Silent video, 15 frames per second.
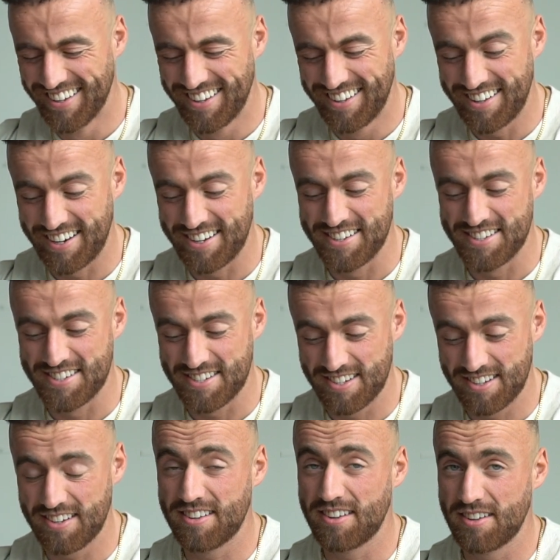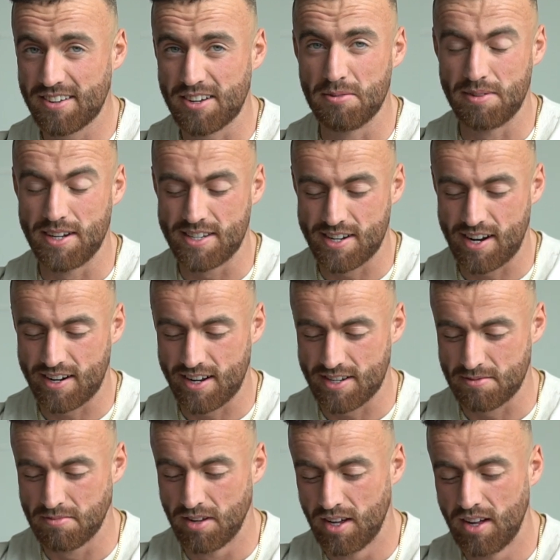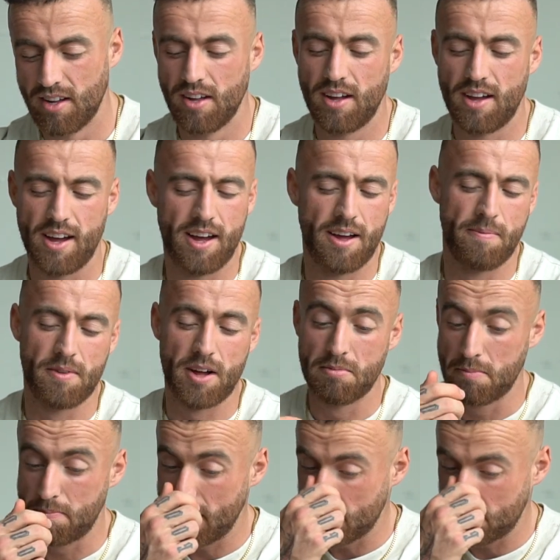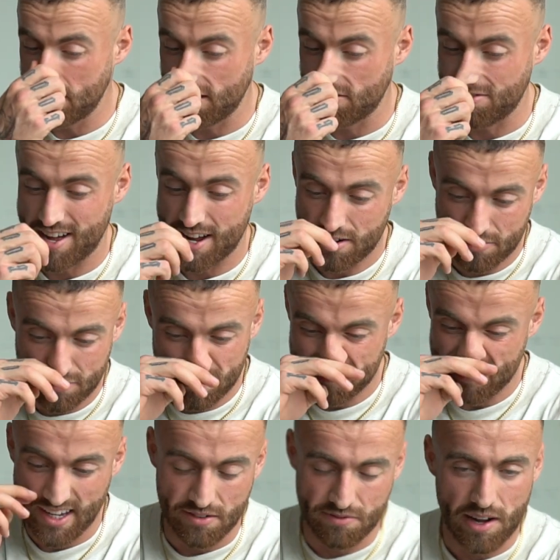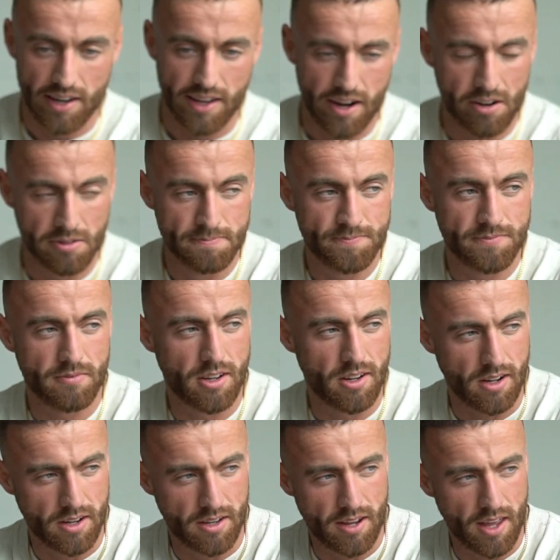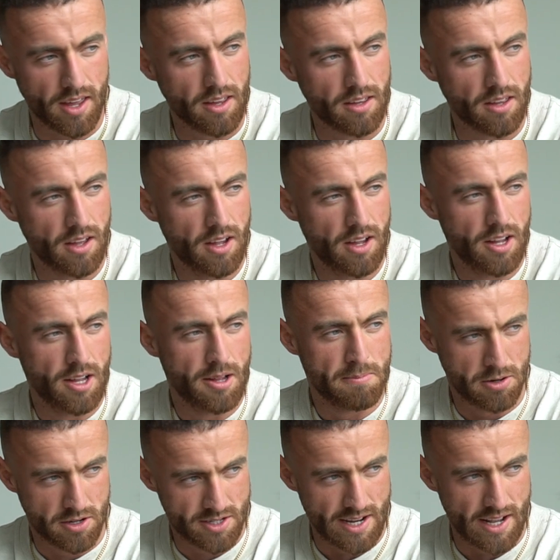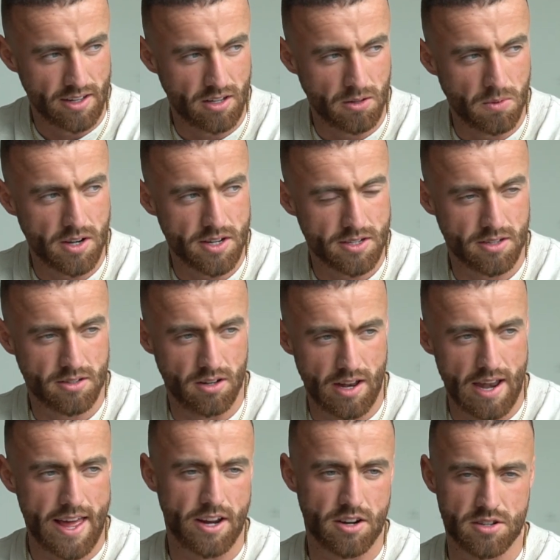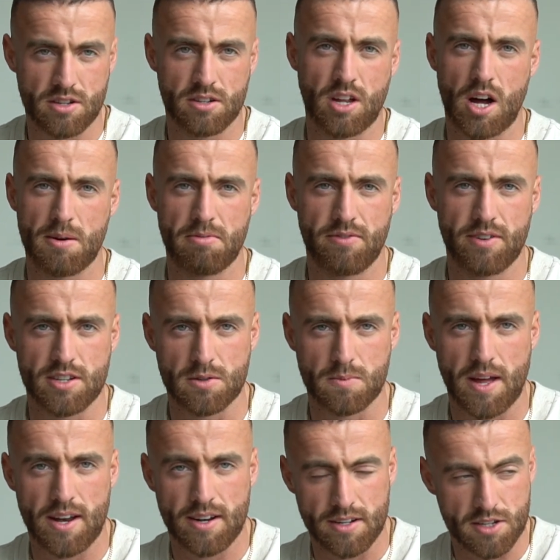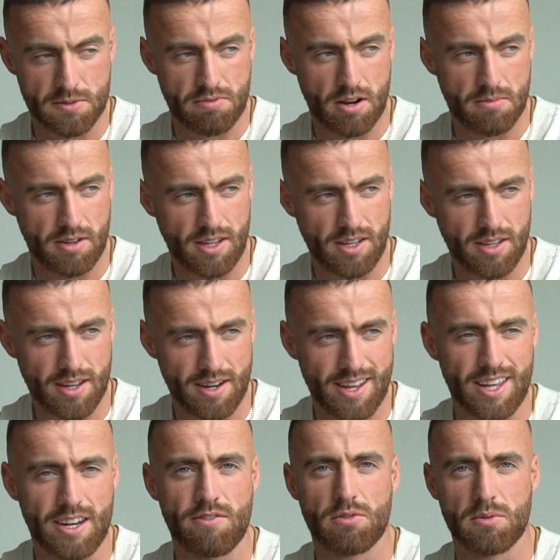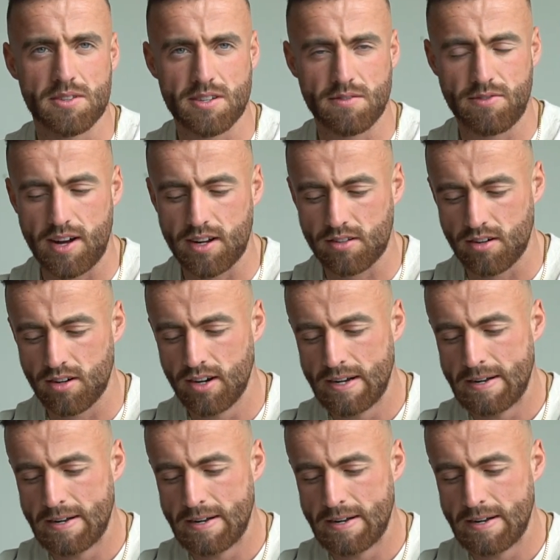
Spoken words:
That is complete sarcasm. I'm a big fan of Ian Valier. I think personality wise layers on top of it as well, and it's probably an influencing factor.